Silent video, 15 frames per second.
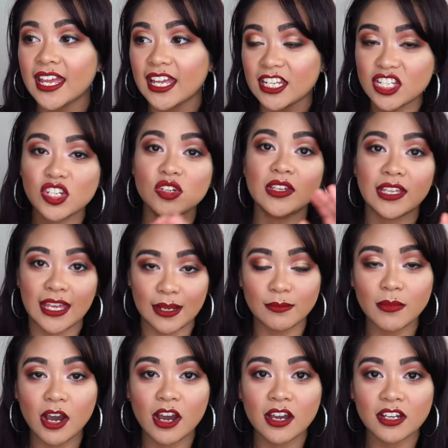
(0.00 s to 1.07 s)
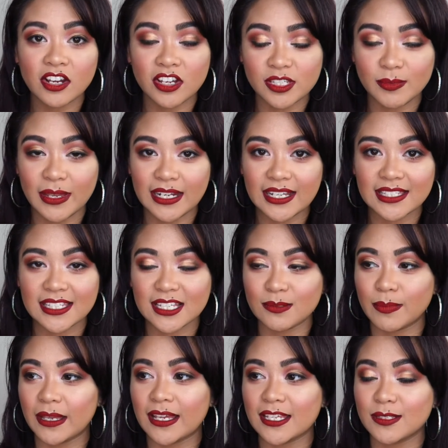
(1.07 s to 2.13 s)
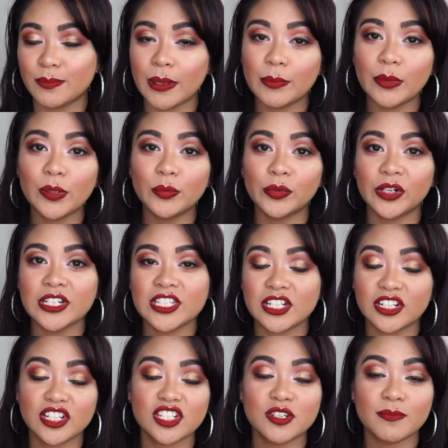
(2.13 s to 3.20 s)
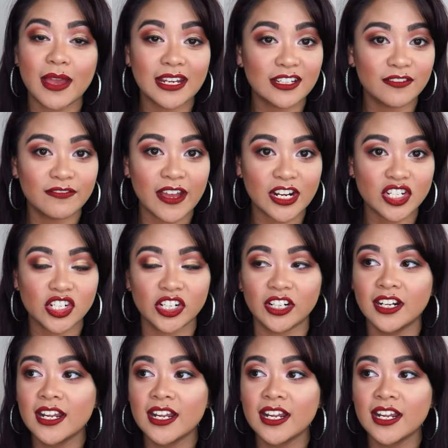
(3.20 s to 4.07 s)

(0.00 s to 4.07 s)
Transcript: into Kedma Cosmetics is because people were starting to manufacture